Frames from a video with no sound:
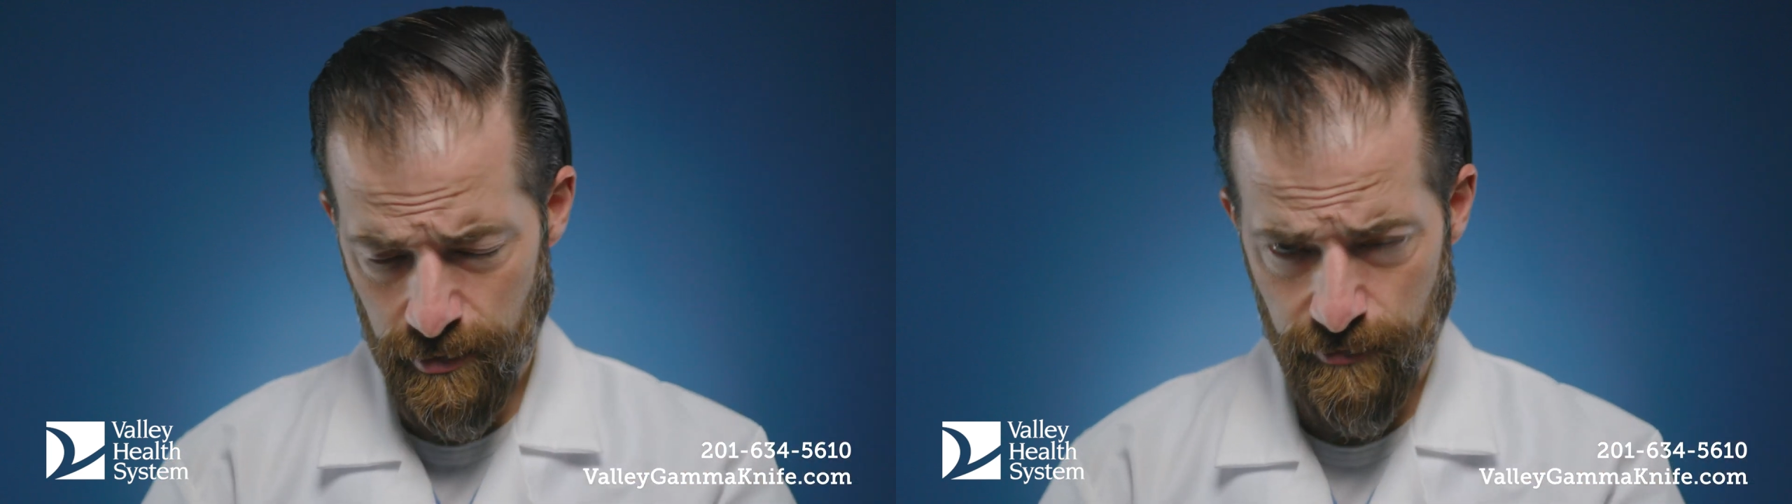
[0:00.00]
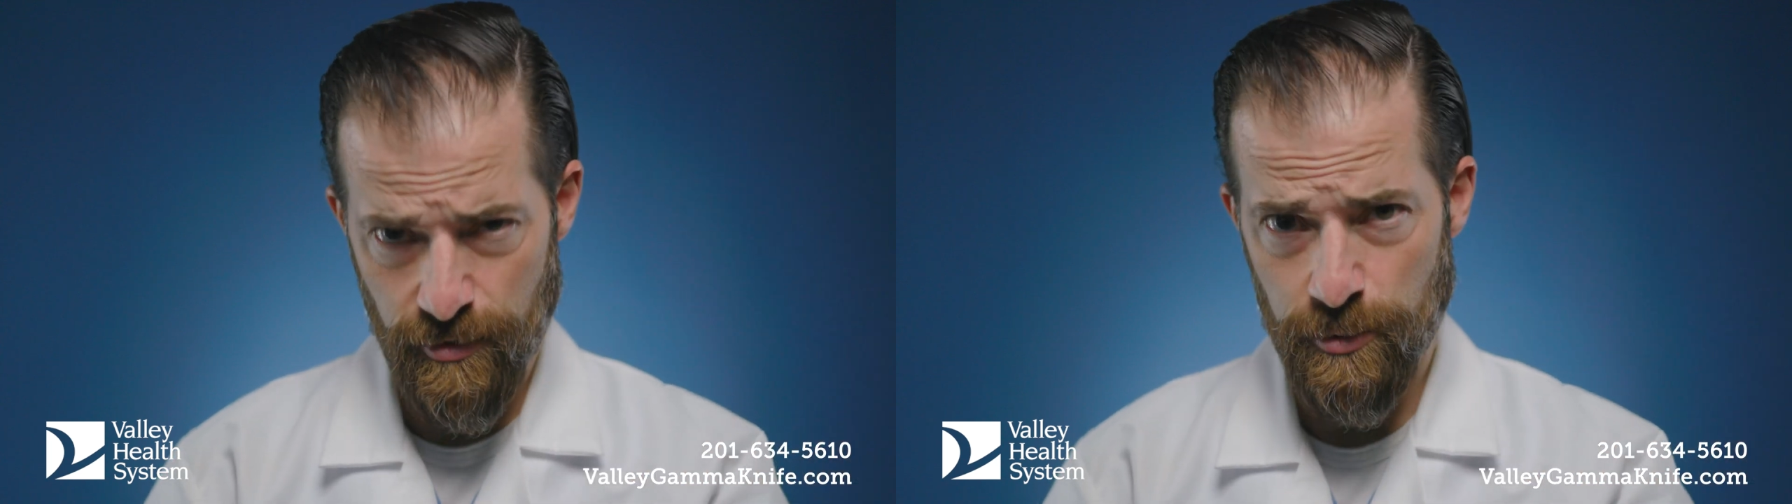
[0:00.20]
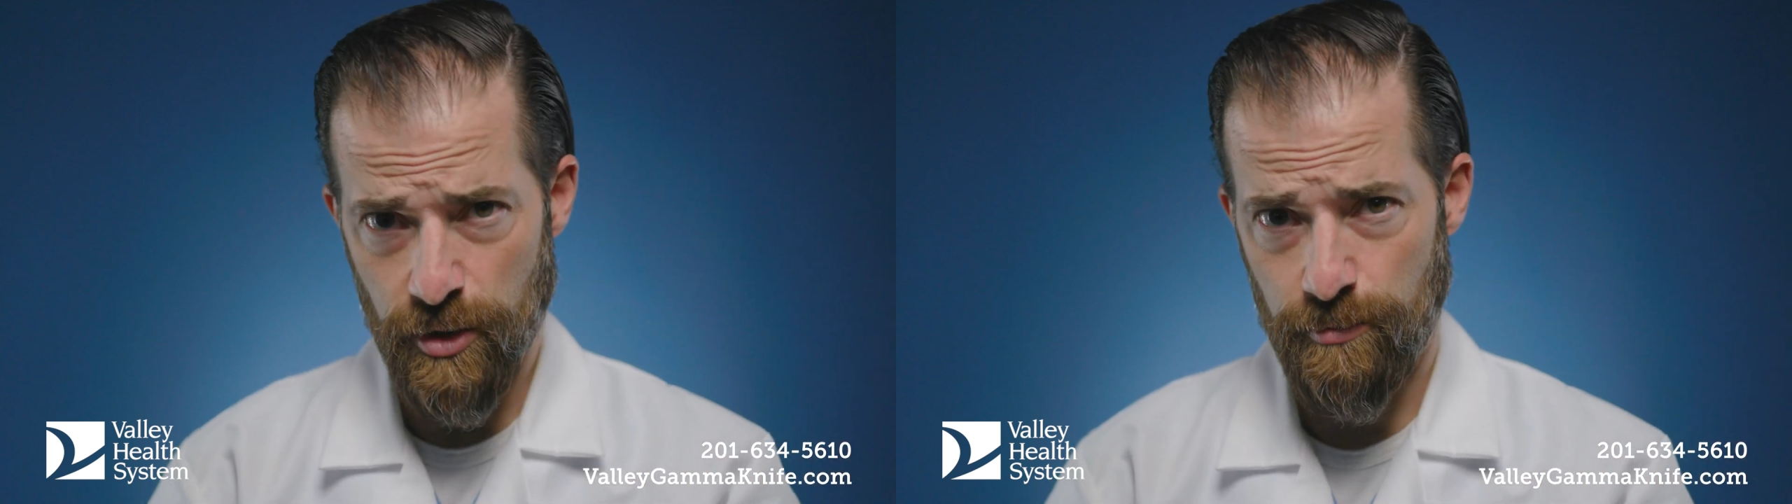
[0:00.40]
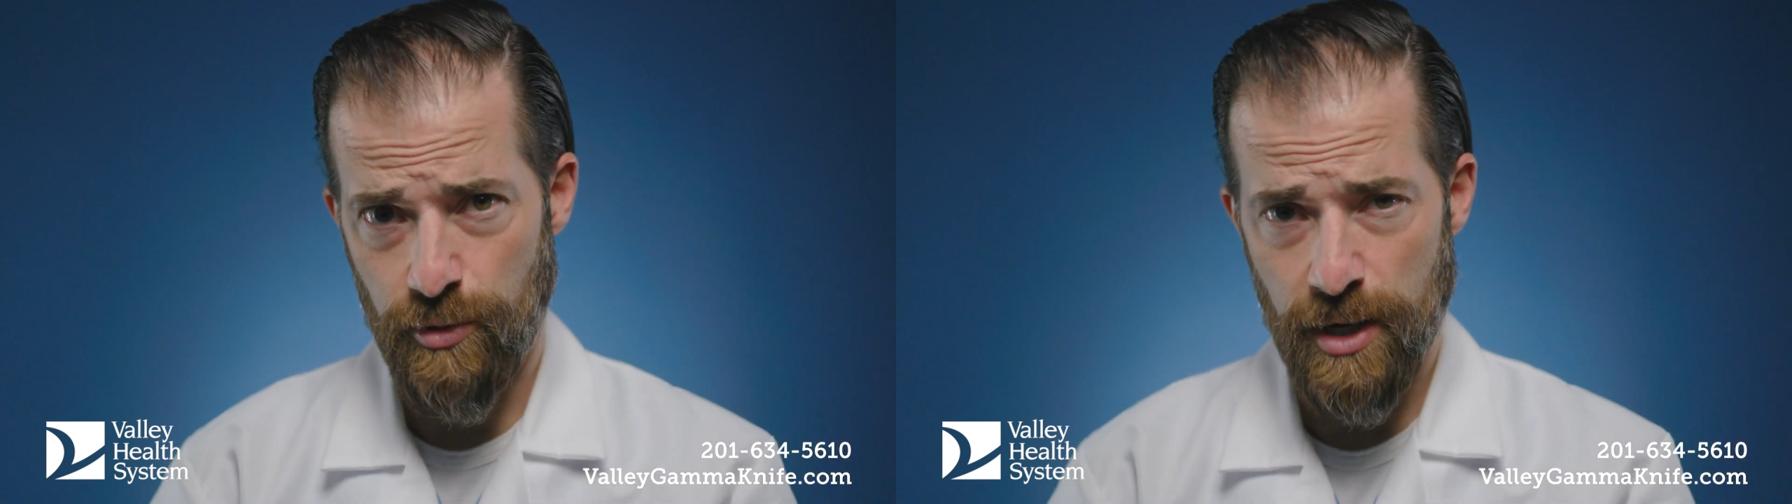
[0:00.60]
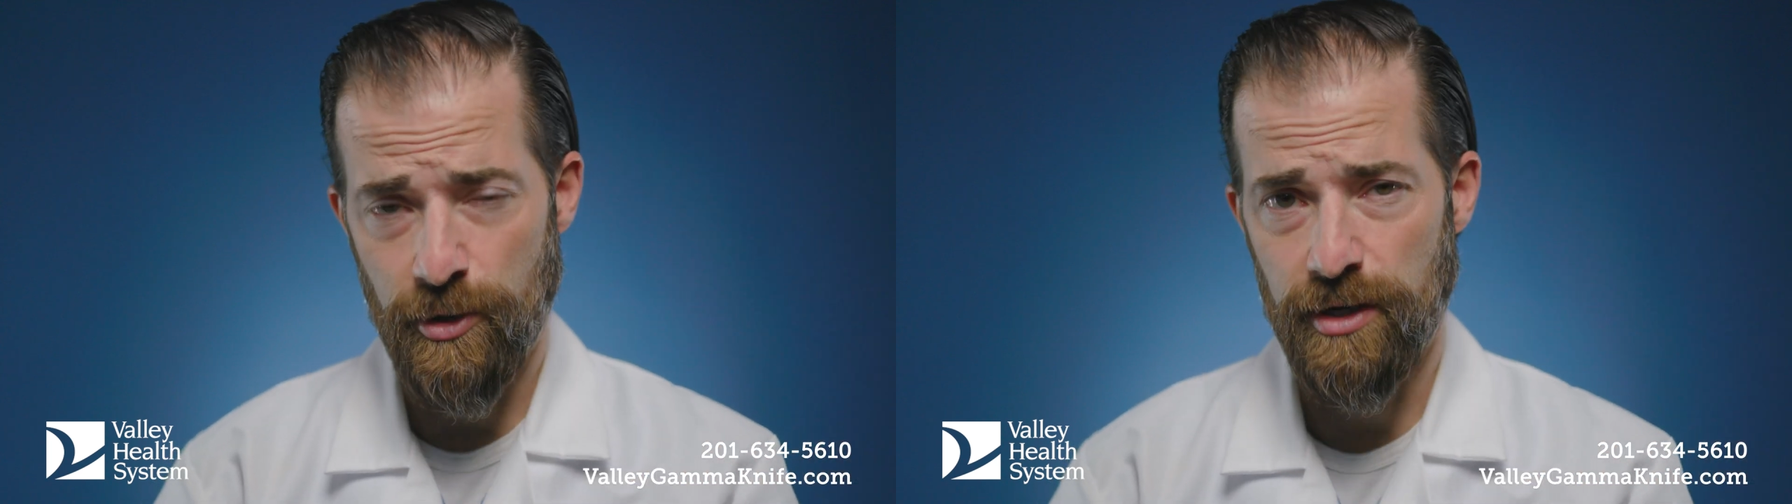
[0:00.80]
from your
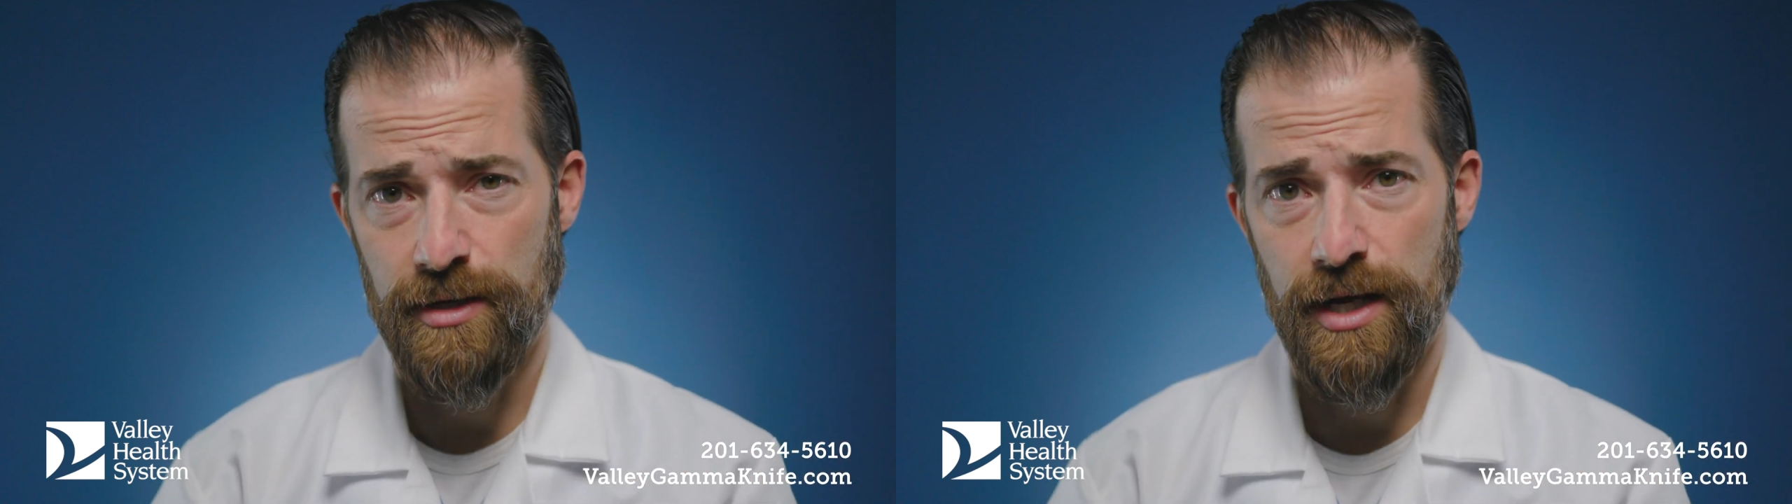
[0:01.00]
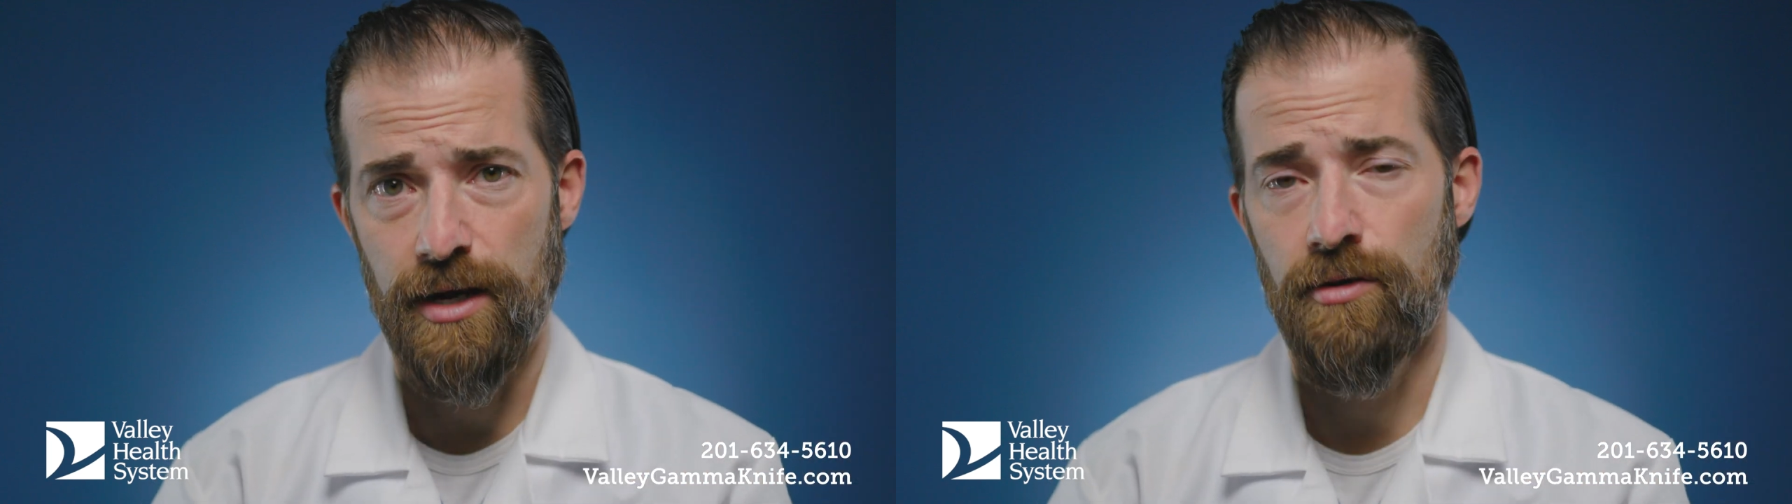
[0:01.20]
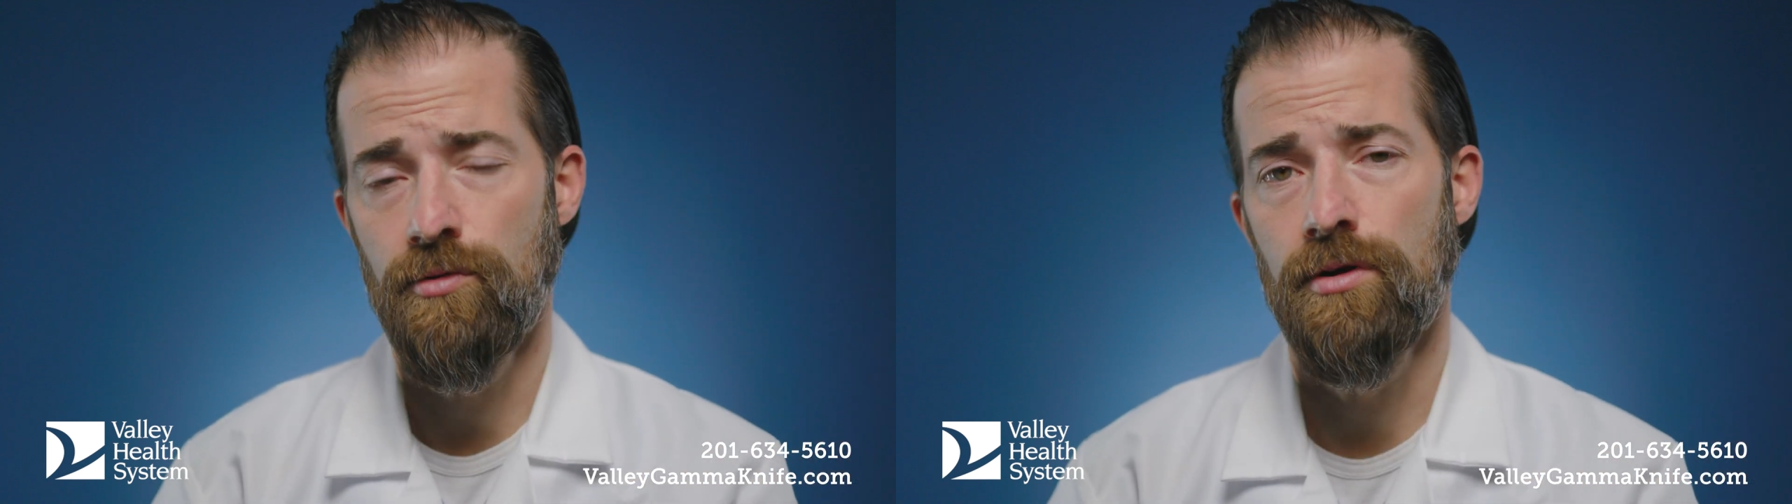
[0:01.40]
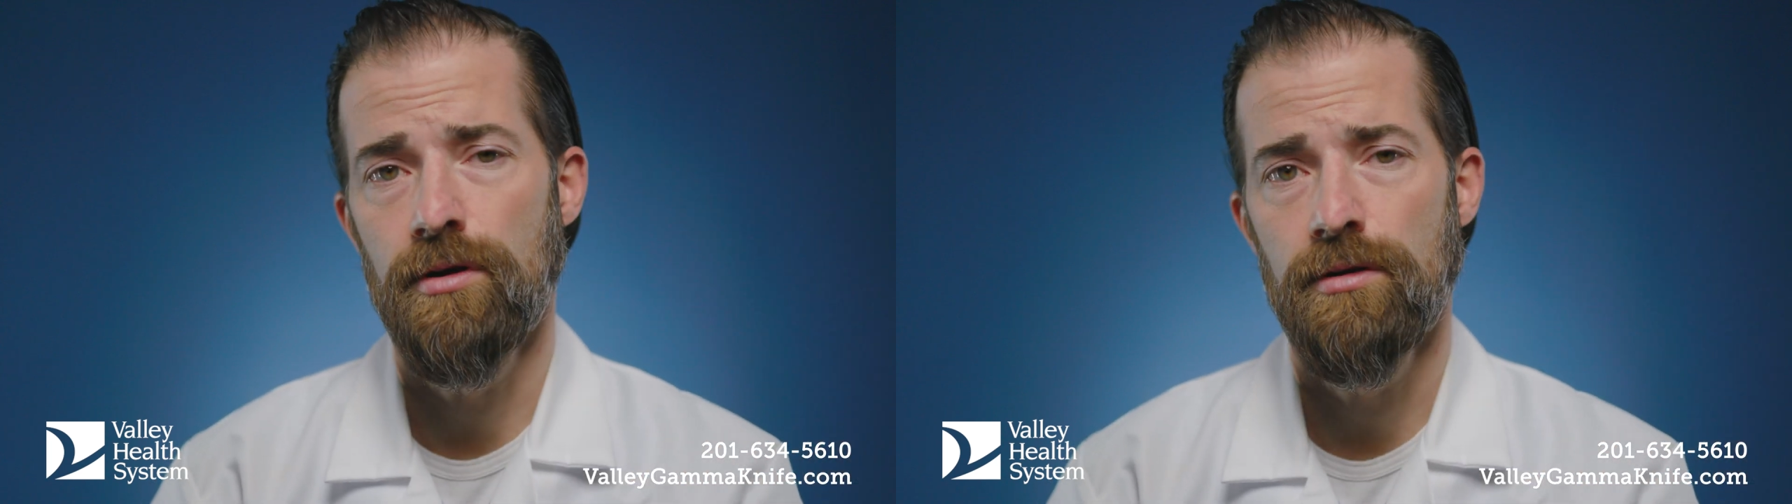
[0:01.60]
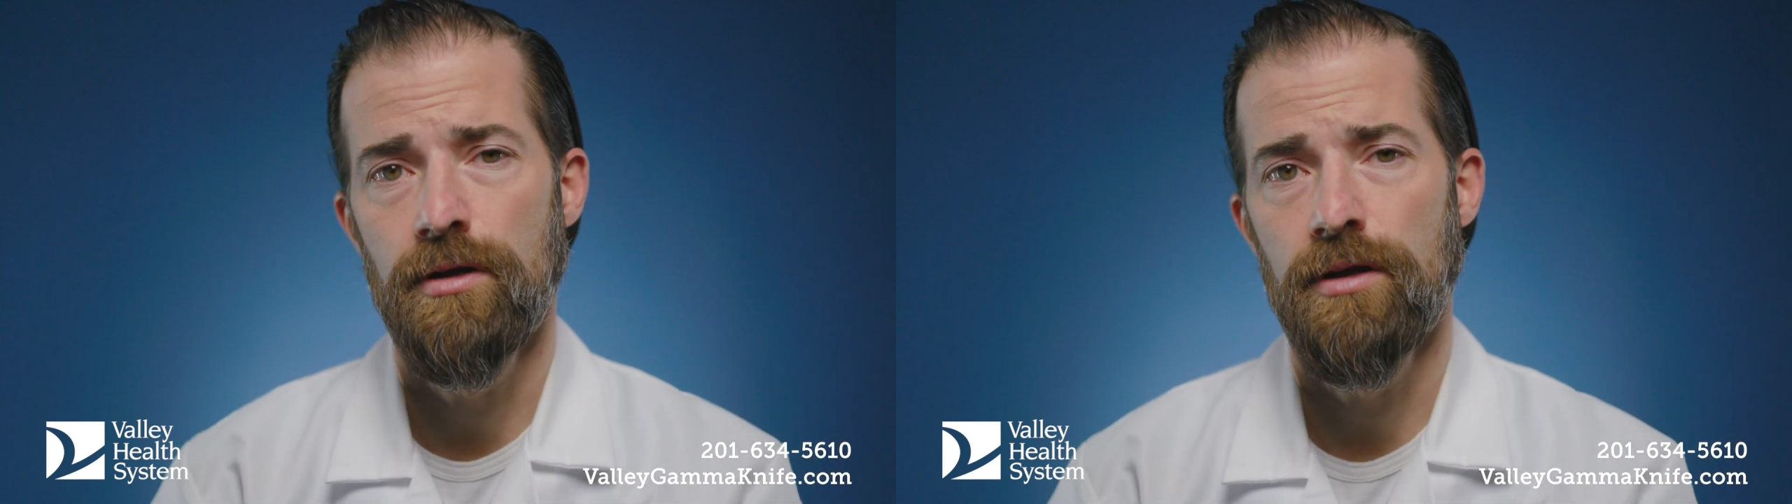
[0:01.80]
primary care
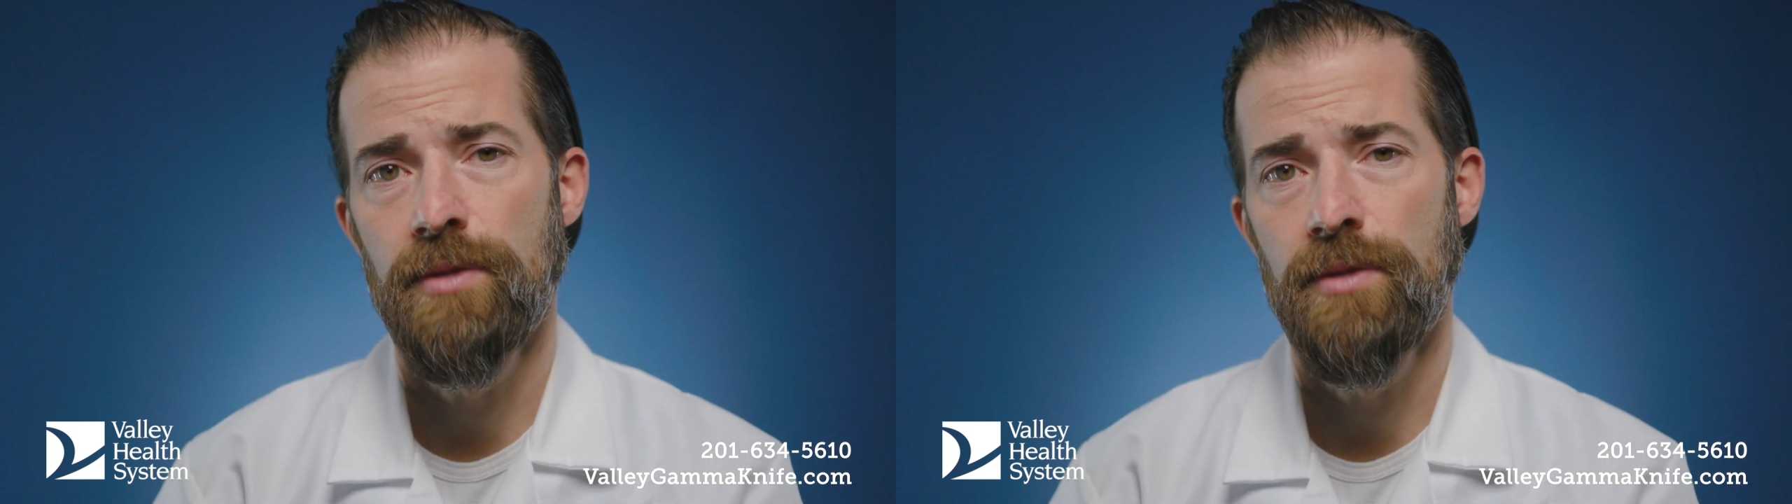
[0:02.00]
or uh,